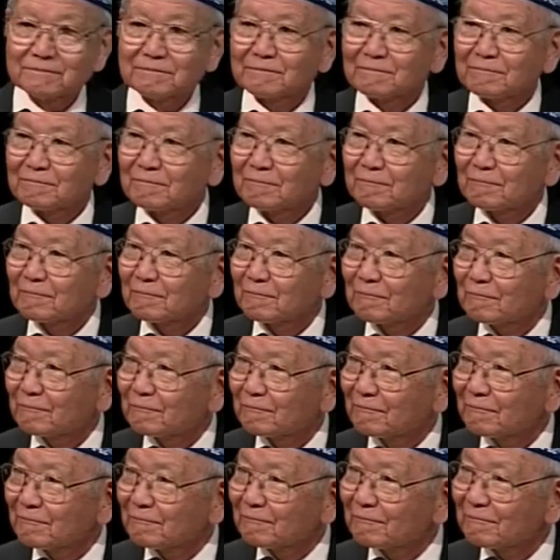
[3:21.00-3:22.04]

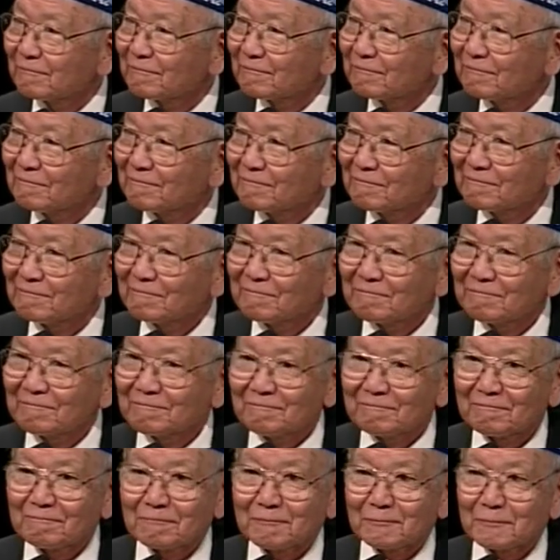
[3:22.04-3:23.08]

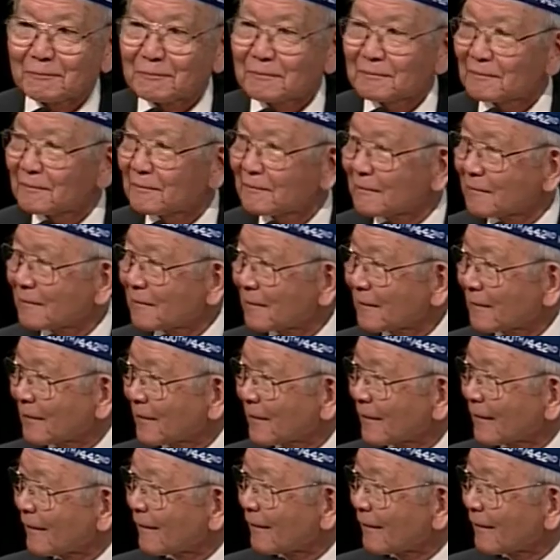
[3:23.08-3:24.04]
Nobody speaks.